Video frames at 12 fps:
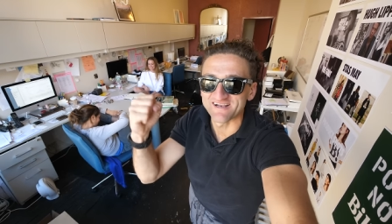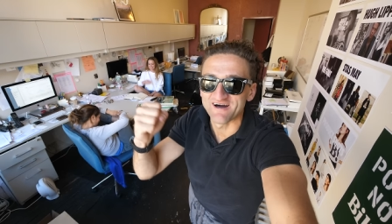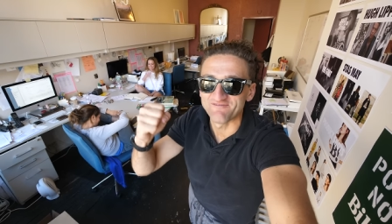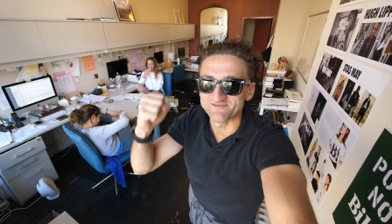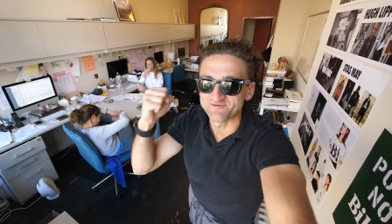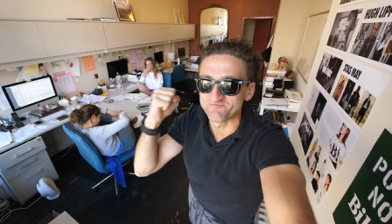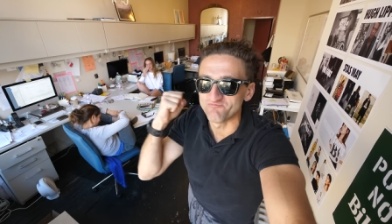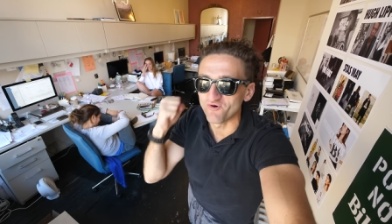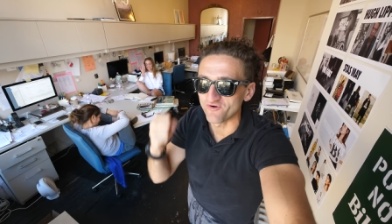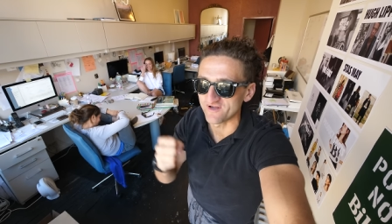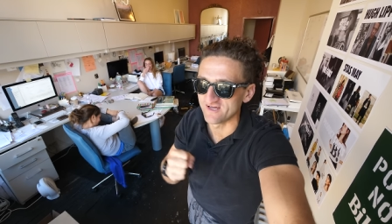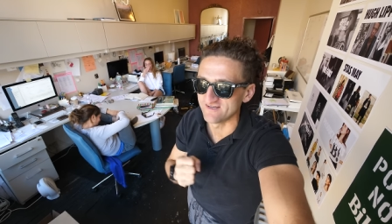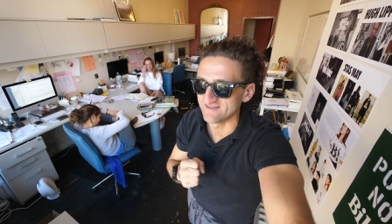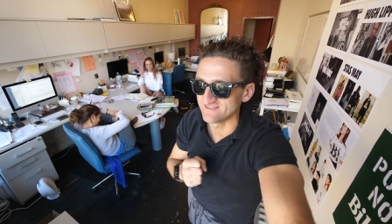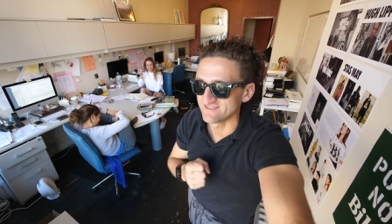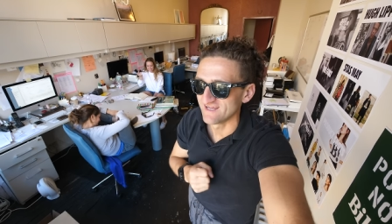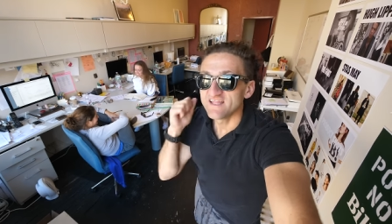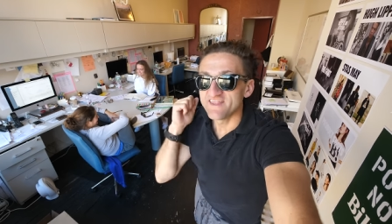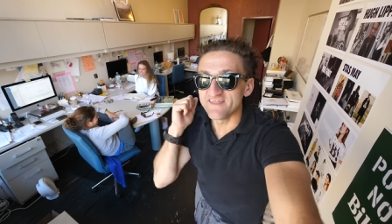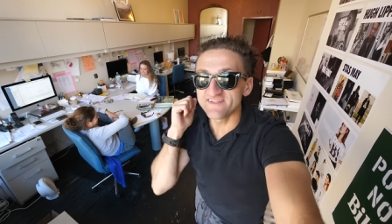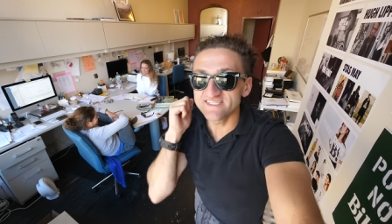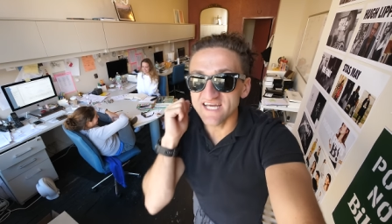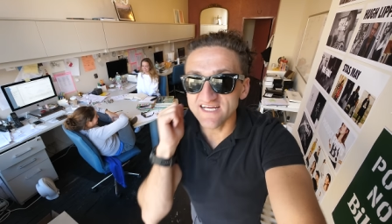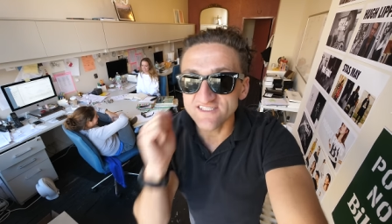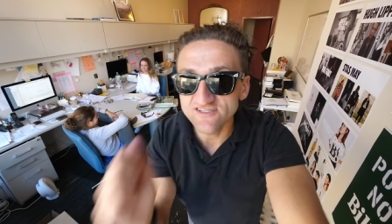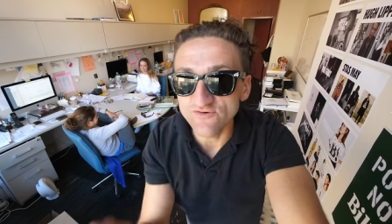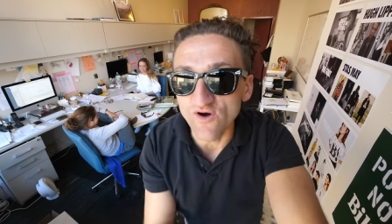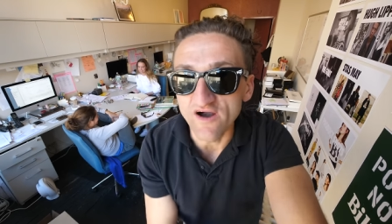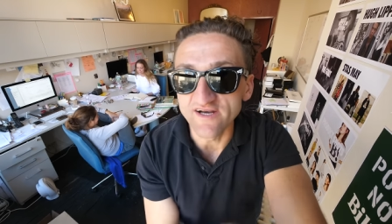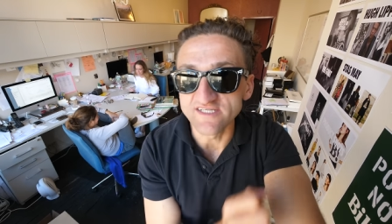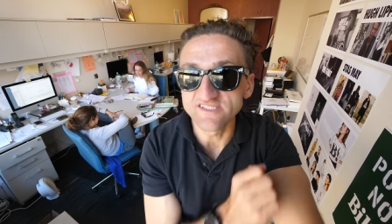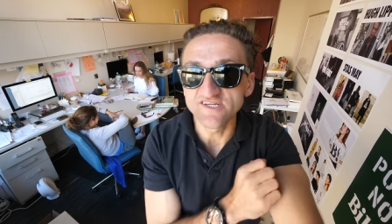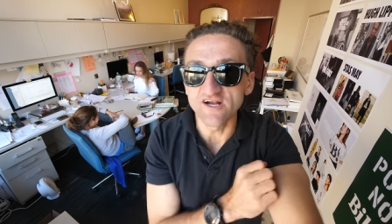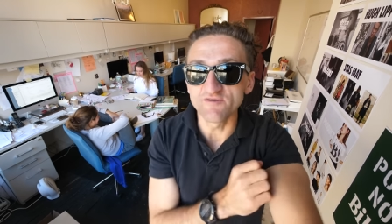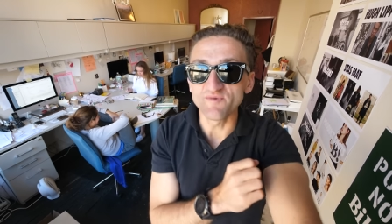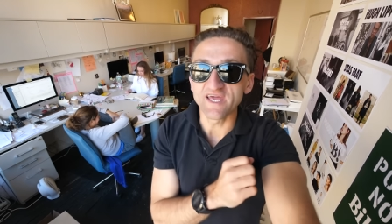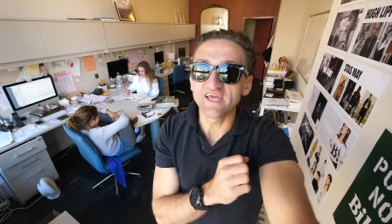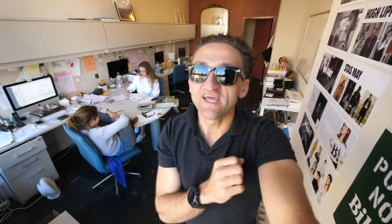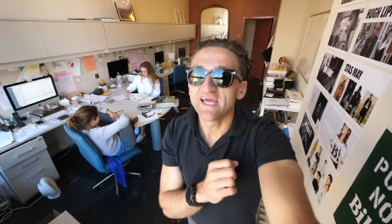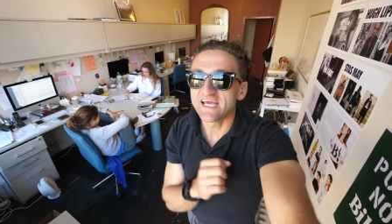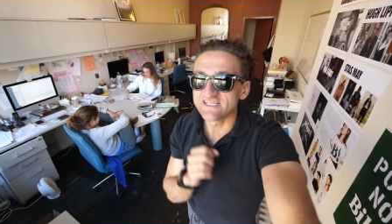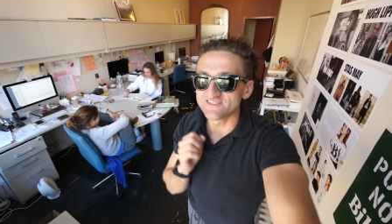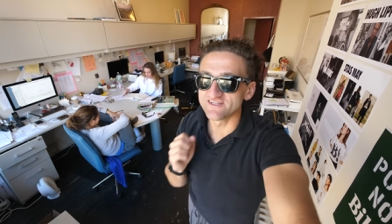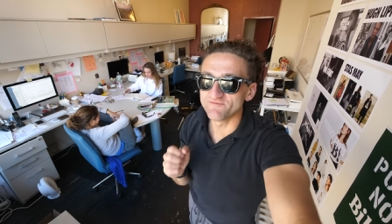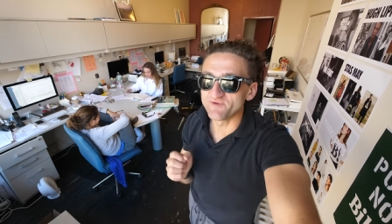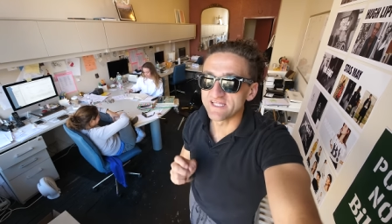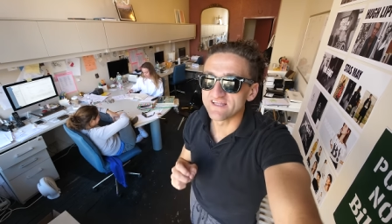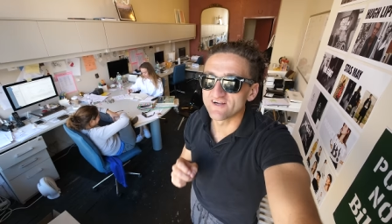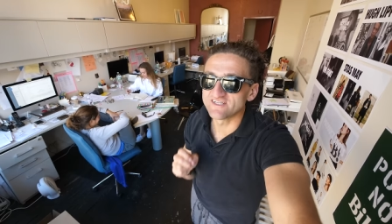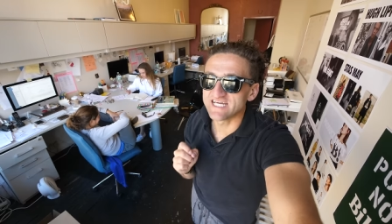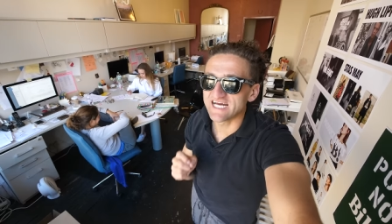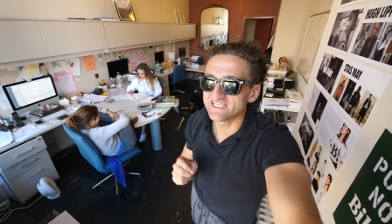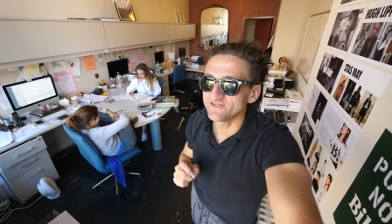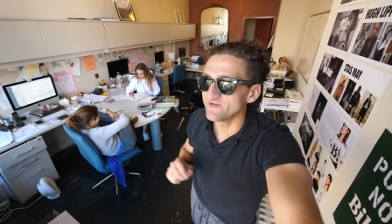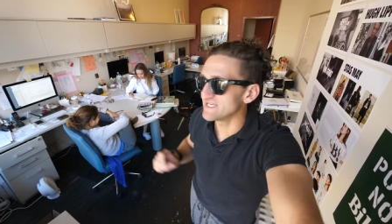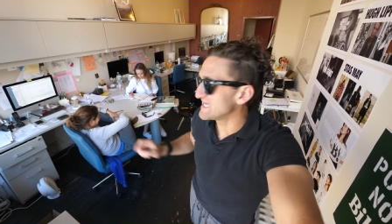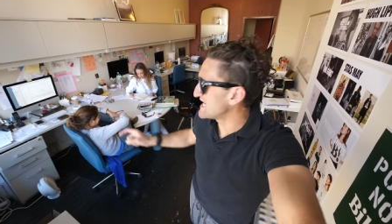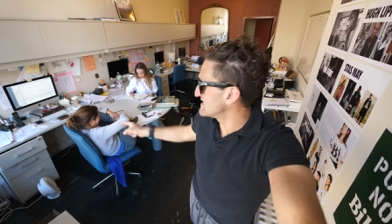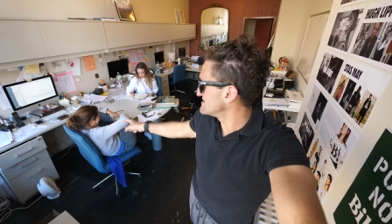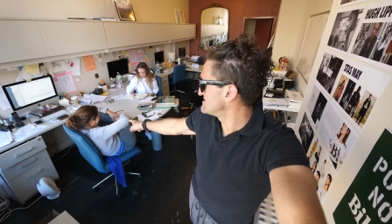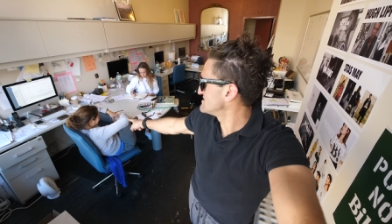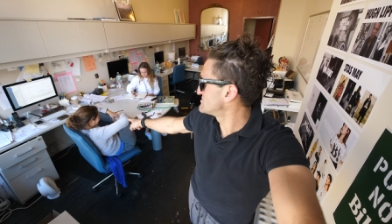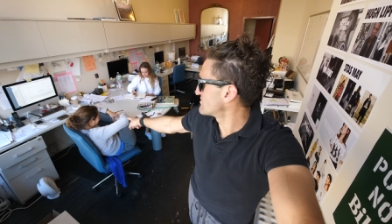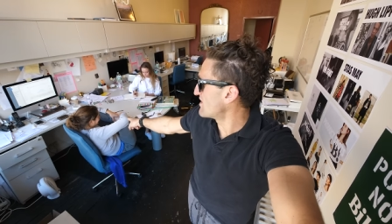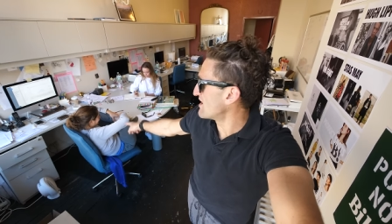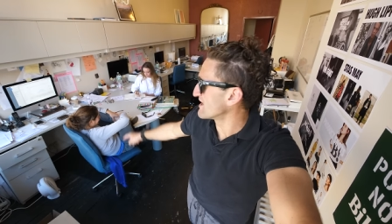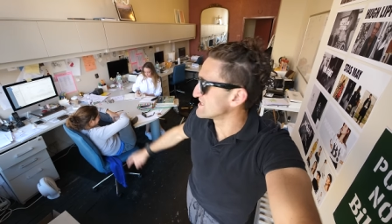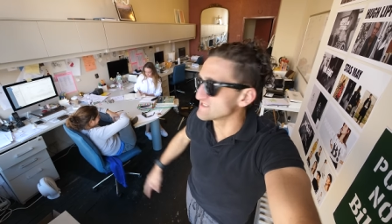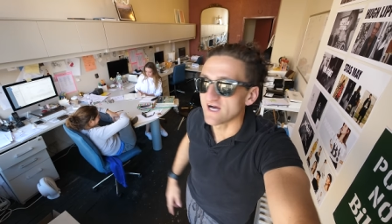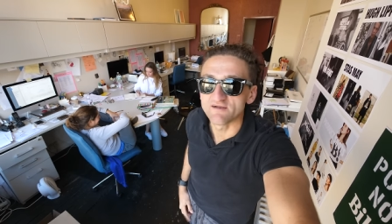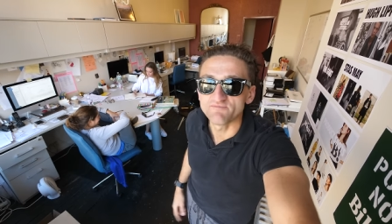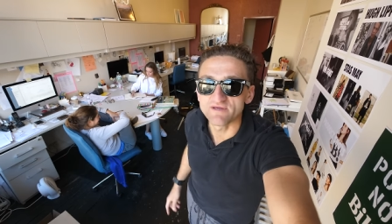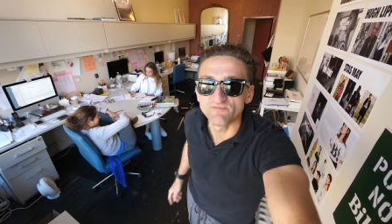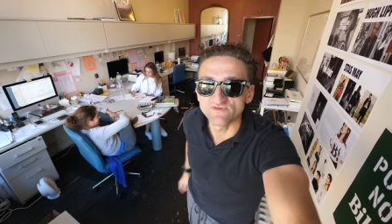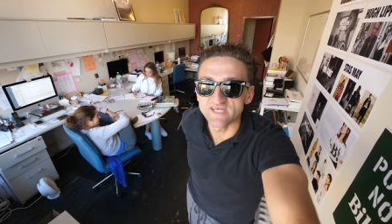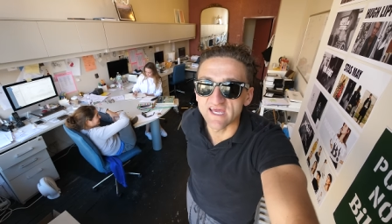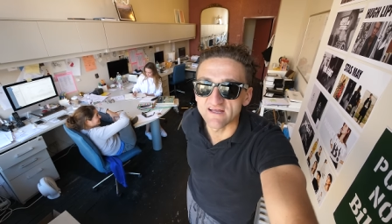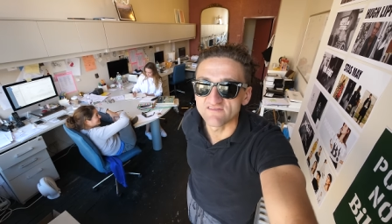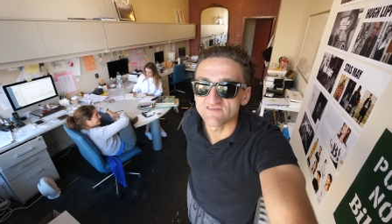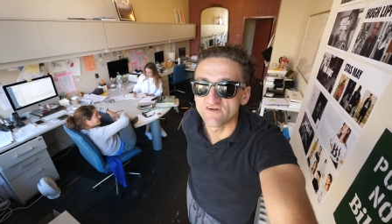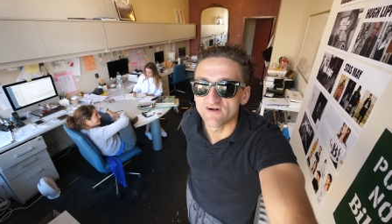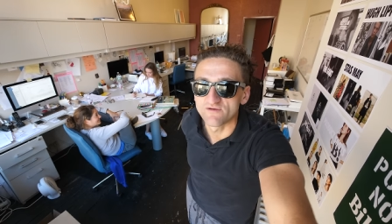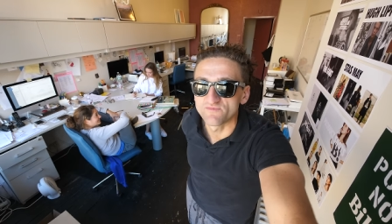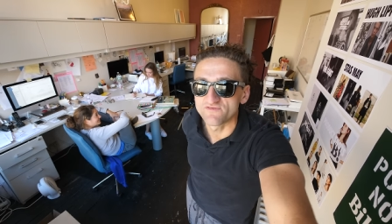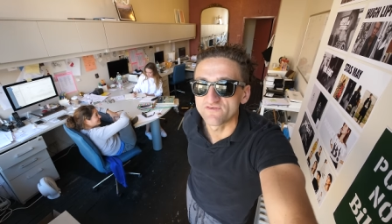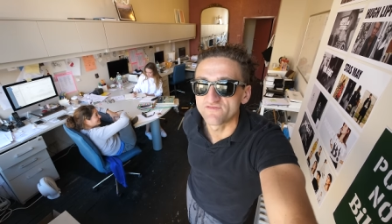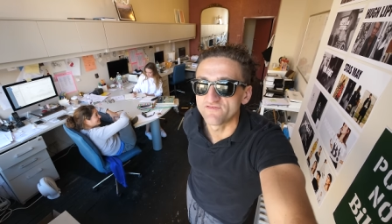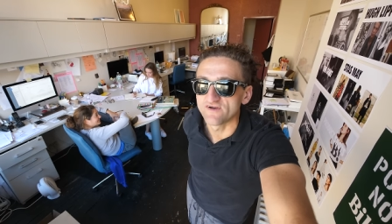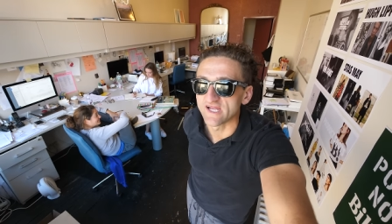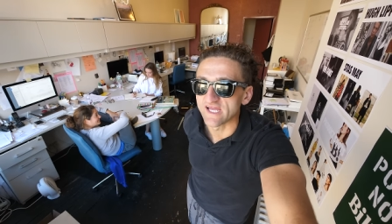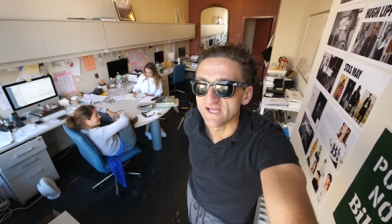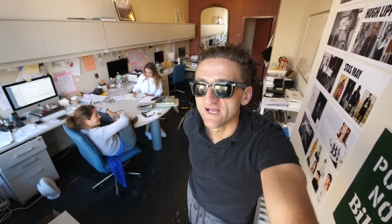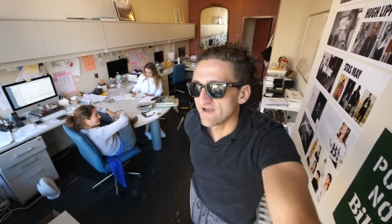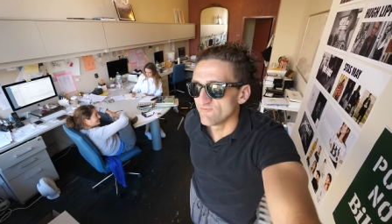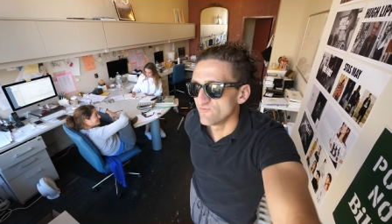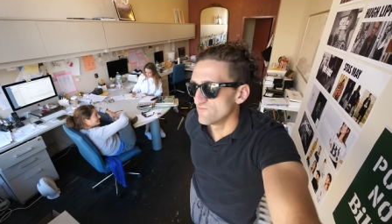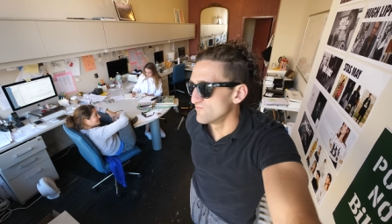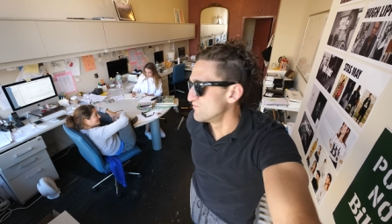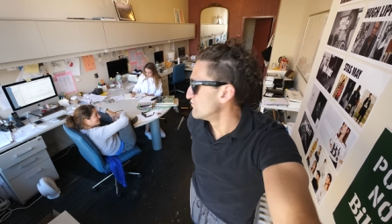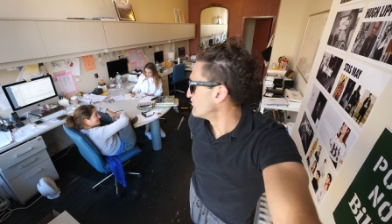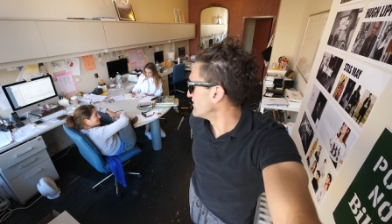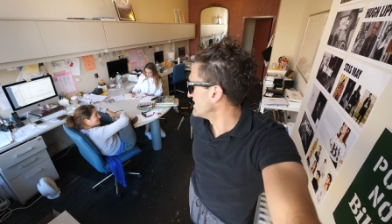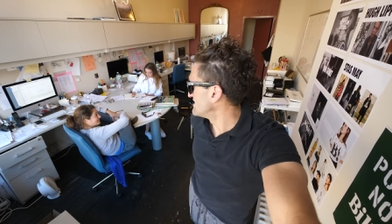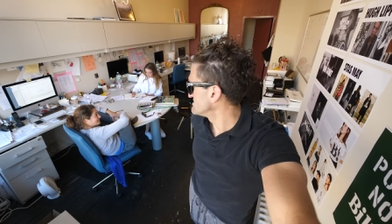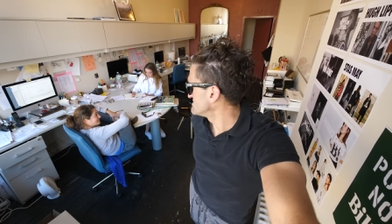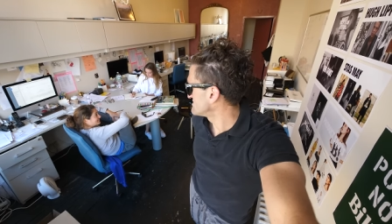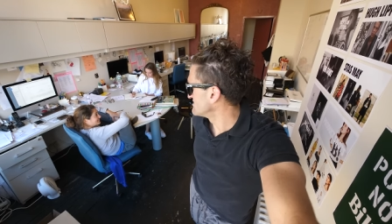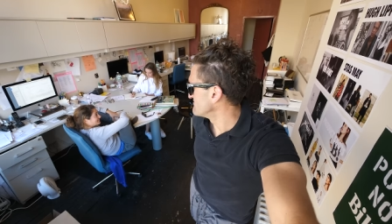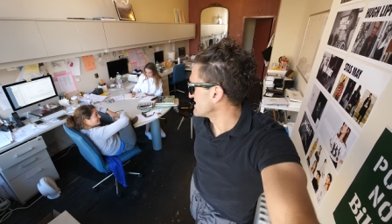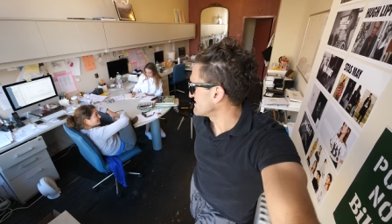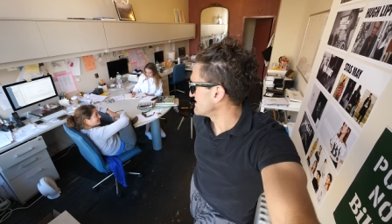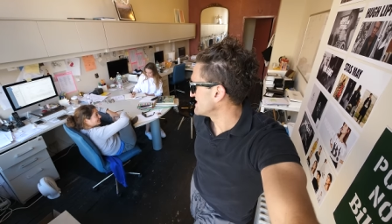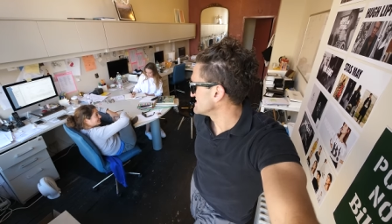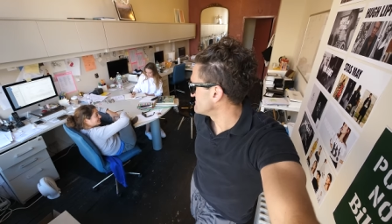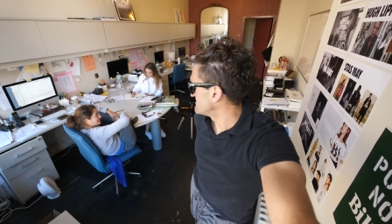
it off is with bolt cutters. Then the tattoo artist, Jeremy, is gonna be there tattooing Candice's drawings on people's hands and arms for free. What else is gonna make the night